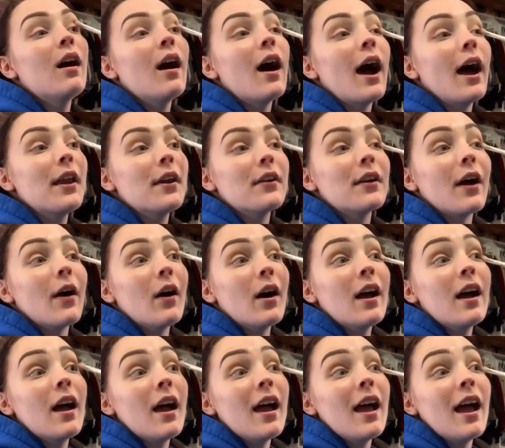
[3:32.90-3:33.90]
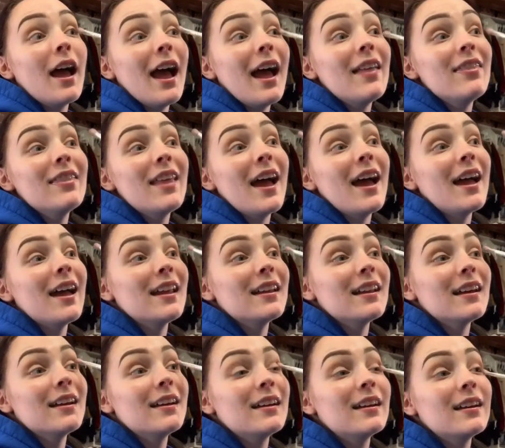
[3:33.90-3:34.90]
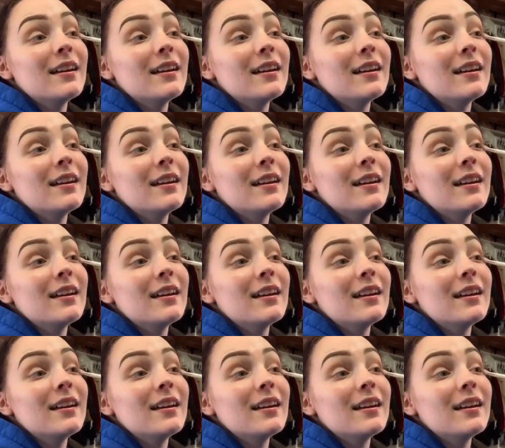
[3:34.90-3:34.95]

I don't know. And then